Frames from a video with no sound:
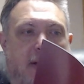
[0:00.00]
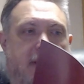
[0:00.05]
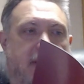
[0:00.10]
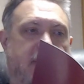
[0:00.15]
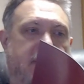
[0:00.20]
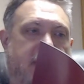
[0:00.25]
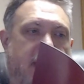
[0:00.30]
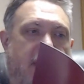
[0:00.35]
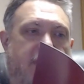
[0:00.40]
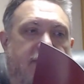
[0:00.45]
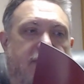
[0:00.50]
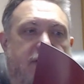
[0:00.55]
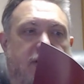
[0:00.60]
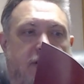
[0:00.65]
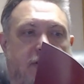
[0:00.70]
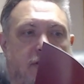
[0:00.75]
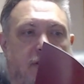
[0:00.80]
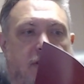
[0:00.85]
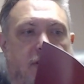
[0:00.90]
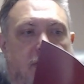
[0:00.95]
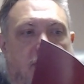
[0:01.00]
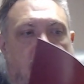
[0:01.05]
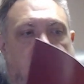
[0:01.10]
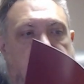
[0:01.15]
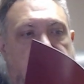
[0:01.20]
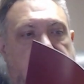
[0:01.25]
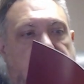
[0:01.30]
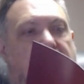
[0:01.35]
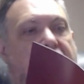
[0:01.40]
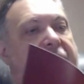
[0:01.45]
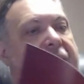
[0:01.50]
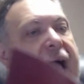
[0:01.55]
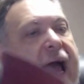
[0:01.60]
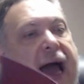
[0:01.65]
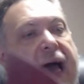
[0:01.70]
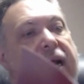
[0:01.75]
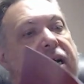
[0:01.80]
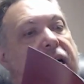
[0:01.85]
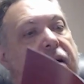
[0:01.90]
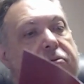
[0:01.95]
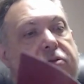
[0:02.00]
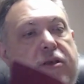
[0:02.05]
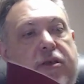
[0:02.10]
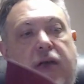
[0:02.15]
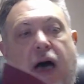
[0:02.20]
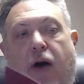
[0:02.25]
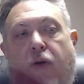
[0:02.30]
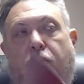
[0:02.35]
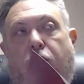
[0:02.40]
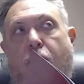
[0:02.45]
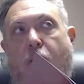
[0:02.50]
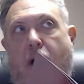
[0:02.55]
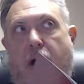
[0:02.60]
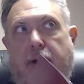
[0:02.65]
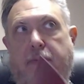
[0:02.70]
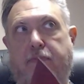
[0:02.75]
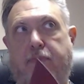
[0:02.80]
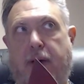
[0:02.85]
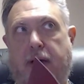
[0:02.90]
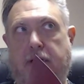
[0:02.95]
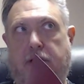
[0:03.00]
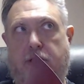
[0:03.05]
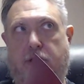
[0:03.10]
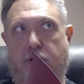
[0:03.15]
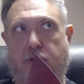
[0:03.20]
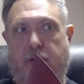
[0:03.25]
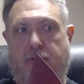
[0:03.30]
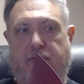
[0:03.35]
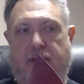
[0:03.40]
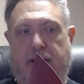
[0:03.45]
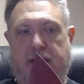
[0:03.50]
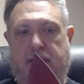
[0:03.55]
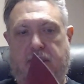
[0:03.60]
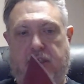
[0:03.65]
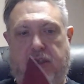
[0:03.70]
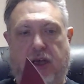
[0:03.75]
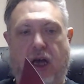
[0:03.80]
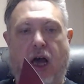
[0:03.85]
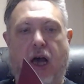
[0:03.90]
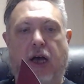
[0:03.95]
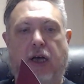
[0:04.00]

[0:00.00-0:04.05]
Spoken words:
the ciphers, intrusions, creatures, and it comes with not 1 but 2 adventures.